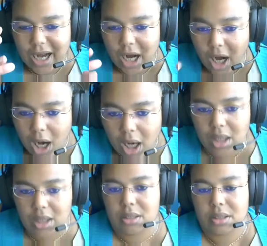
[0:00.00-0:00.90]

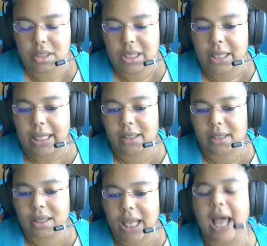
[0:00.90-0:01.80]
how
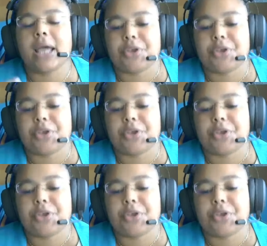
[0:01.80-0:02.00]
I